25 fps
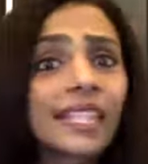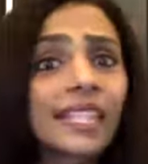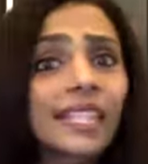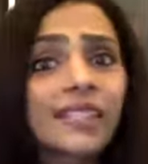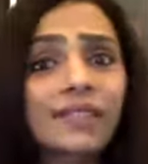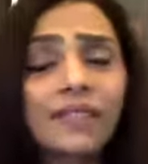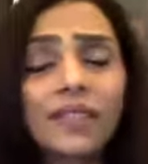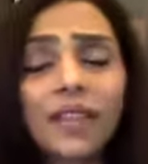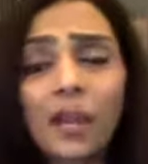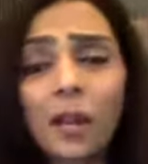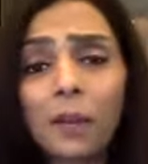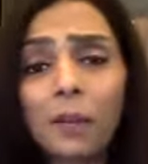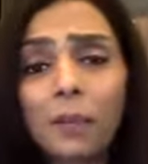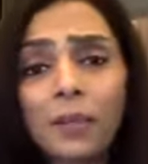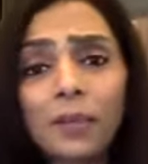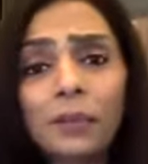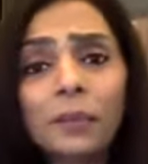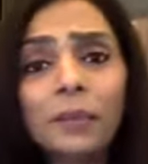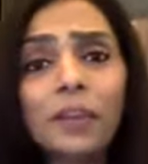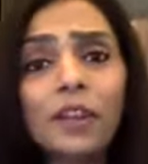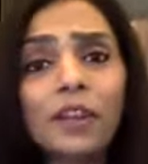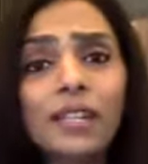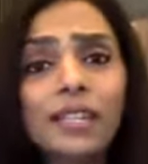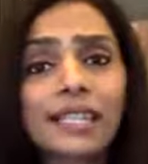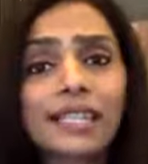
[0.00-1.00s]
if there are
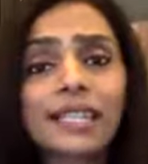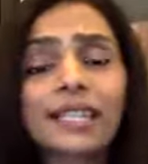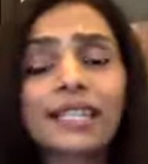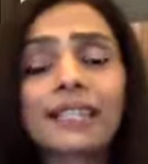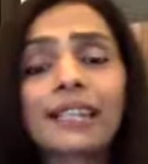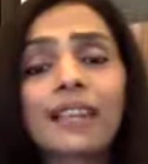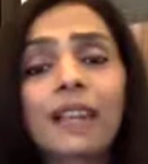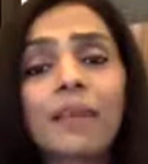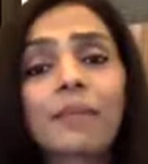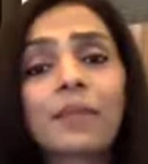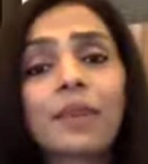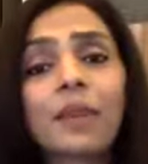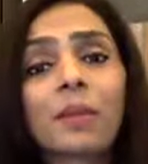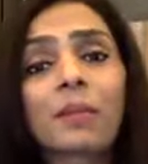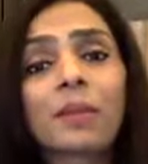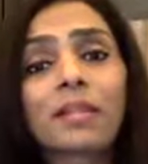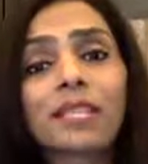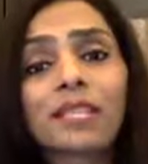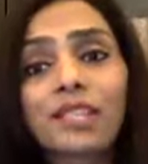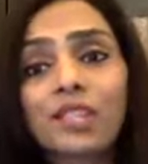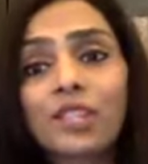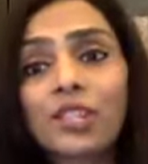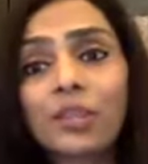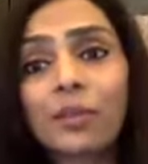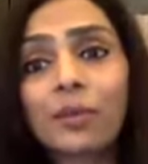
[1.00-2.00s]
people on Instagram, they're
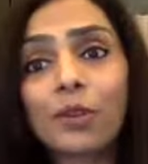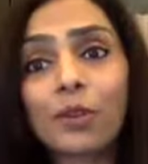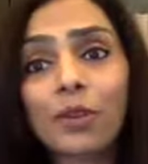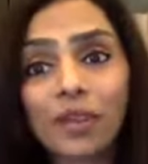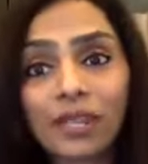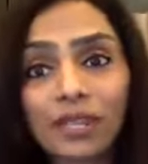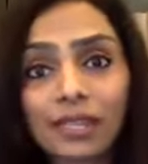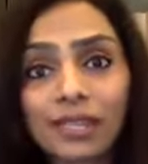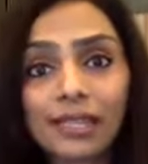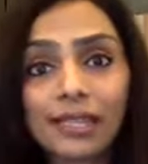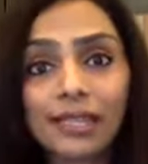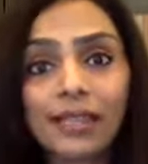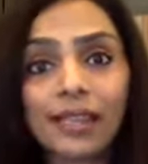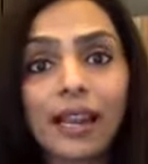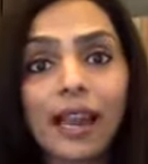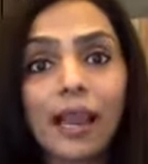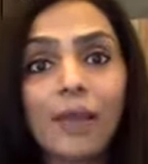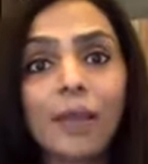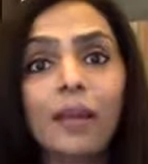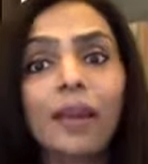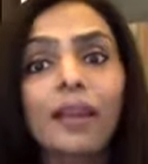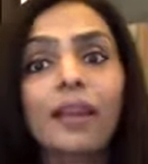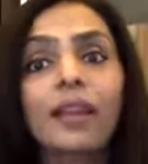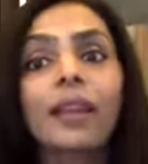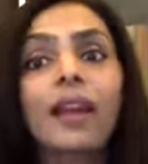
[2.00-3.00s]
messaging me on
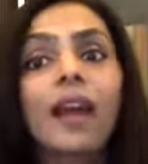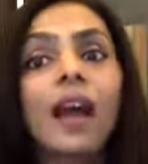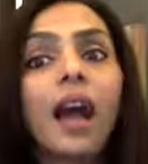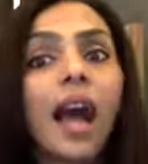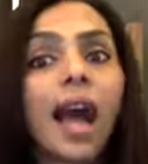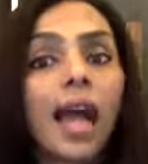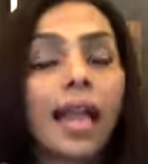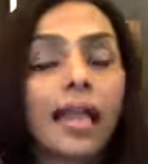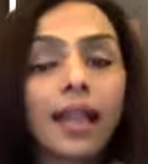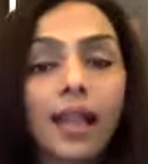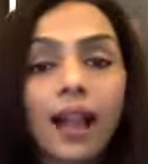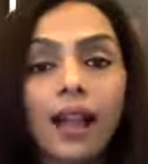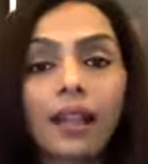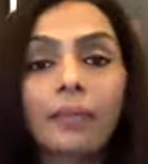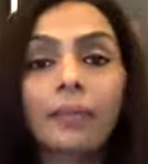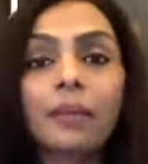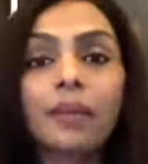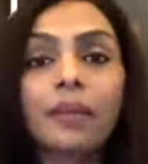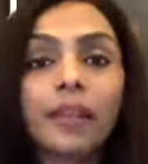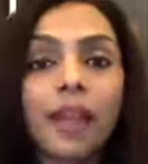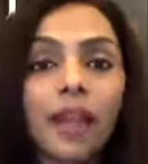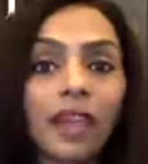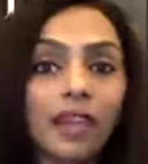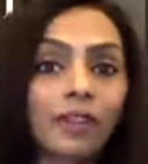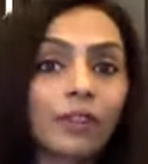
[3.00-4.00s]
Instagram and I can't
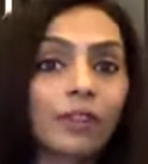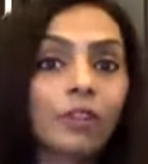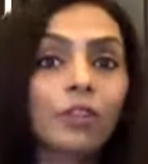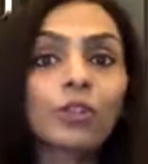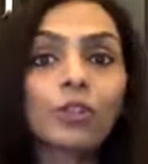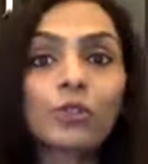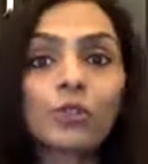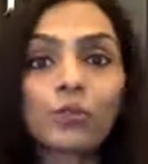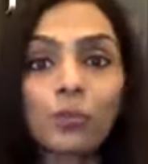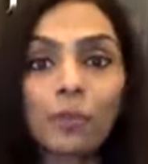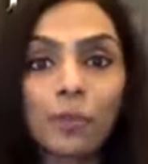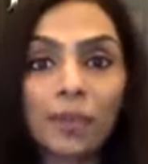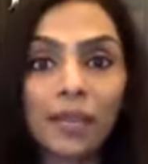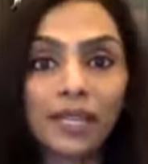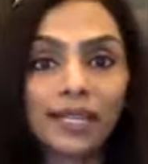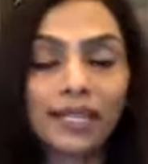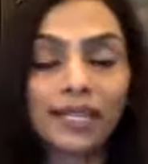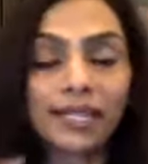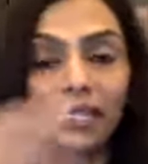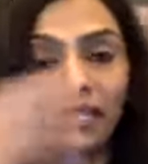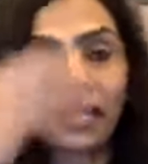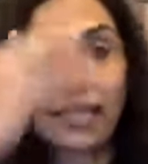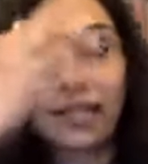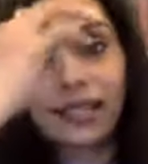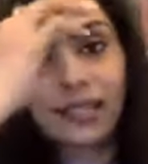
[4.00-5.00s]
be live on two
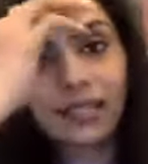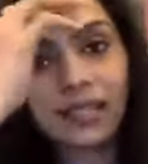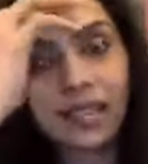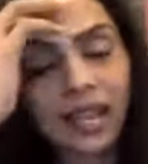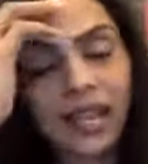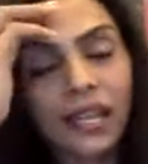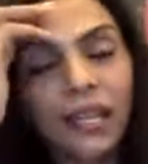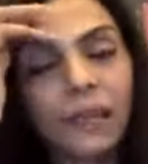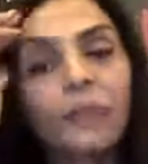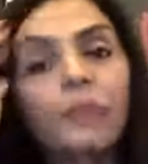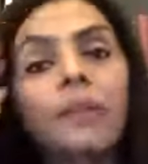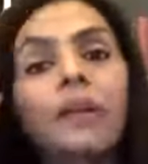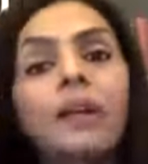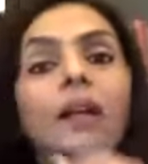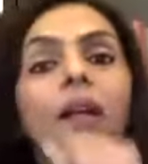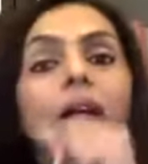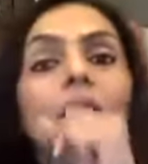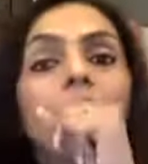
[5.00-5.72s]
places at a time.